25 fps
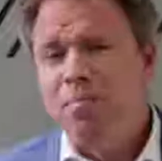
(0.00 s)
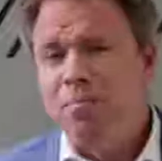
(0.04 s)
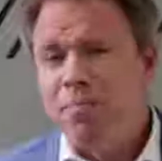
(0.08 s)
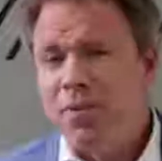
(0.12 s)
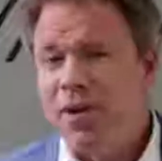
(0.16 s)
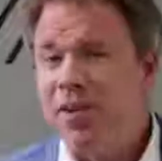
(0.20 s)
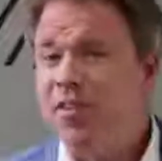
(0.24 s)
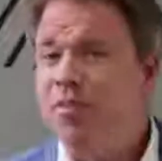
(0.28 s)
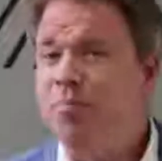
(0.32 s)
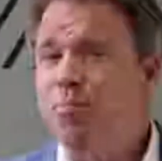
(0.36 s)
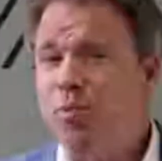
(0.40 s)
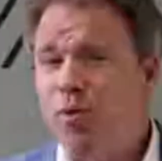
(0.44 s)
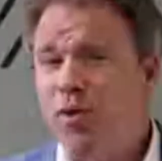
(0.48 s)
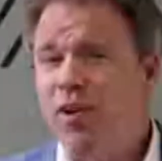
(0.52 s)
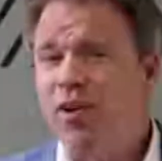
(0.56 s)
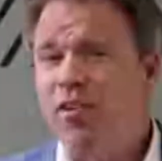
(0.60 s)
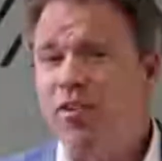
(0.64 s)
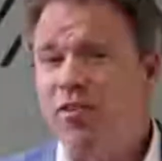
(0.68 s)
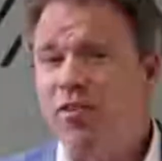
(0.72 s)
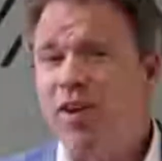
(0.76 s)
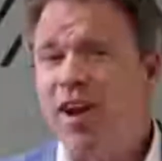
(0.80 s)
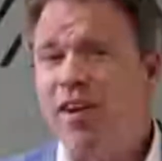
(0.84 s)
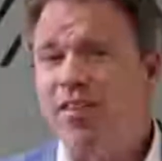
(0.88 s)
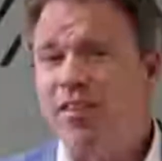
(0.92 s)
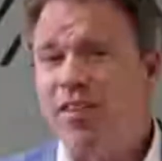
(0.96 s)
But it's important to
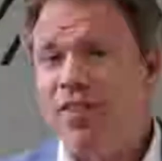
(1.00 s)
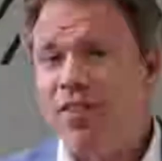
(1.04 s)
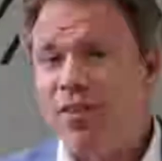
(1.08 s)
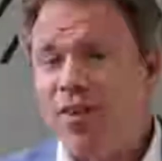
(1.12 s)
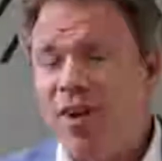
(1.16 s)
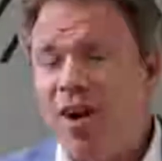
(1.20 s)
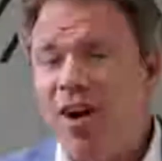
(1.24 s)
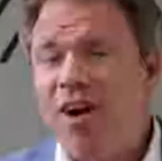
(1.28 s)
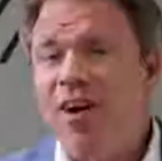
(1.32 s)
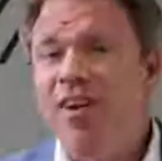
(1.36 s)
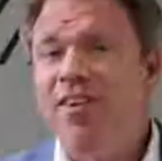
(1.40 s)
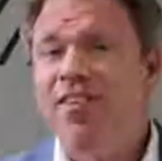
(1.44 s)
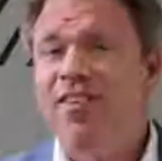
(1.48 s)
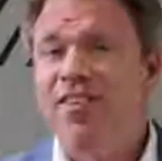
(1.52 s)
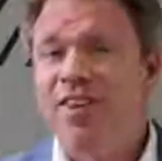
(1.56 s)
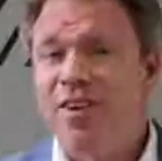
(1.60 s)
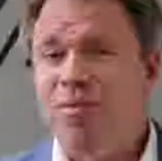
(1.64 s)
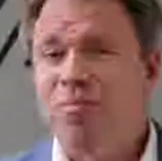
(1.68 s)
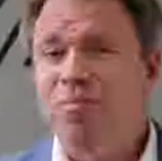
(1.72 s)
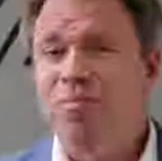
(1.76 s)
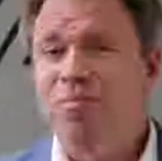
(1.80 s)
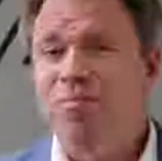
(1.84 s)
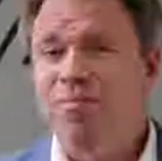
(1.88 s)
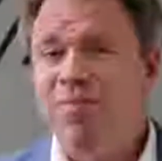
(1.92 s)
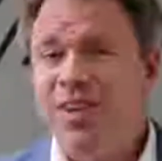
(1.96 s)
stress that there are
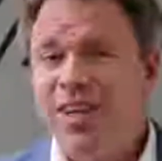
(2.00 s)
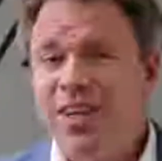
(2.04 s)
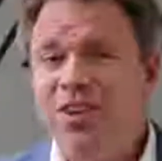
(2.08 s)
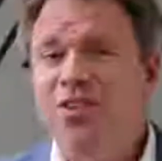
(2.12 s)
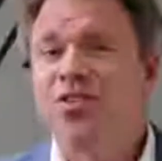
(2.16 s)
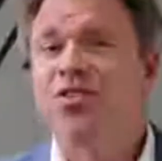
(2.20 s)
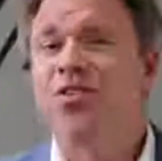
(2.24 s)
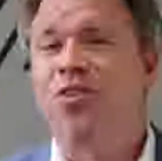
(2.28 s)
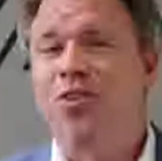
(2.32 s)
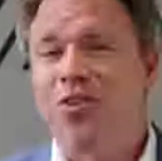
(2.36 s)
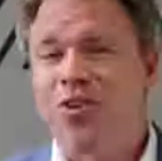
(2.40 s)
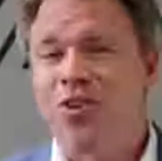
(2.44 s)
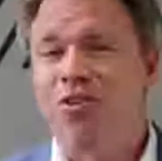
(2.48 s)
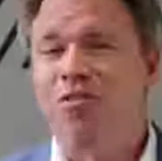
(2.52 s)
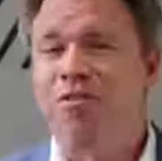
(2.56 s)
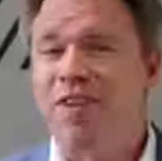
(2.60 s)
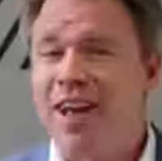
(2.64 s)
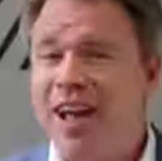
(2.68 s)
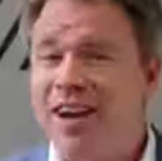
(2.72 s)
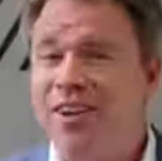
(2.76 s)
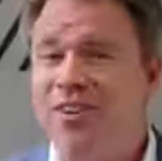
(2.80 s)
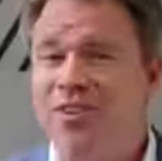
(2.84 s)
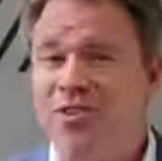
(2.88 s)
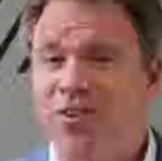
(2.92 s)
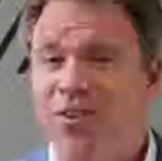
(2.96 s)
some internal
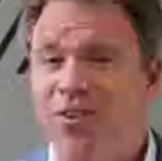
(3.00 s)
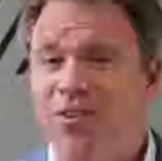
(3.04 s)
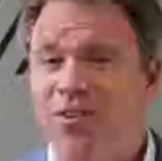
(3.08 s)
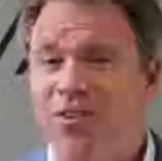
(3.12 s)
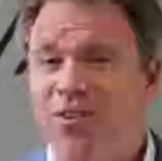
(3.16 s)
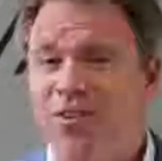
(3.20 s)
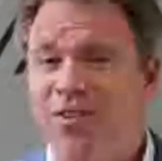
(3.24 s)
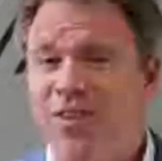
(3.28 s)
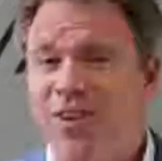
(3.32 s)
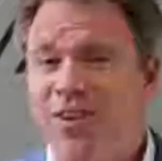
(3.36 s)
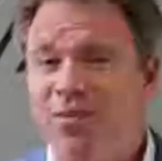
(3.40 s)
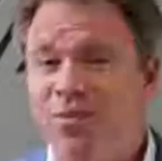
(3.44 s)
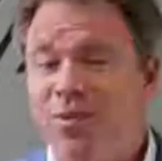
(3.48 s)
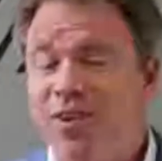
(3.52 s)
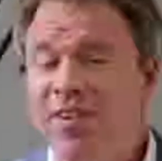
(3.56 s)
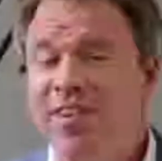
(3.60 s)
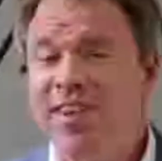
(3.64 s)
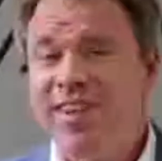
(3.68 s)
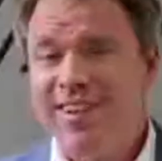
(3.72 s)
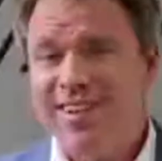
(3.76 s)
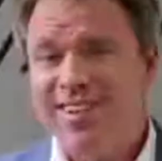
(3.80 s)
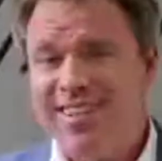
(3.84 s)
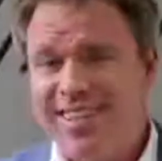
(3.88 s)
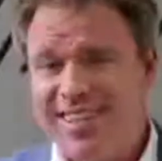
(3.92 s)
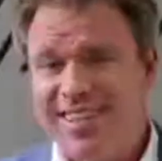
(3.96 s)
factors also that
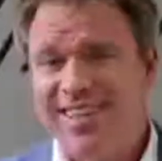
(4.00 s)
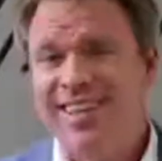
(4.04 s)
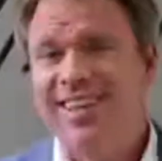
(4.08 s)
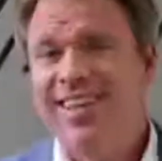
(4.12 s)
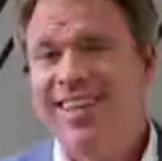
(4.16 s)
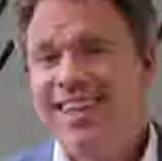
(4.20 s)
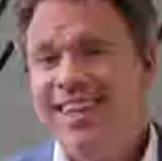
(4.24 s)
resist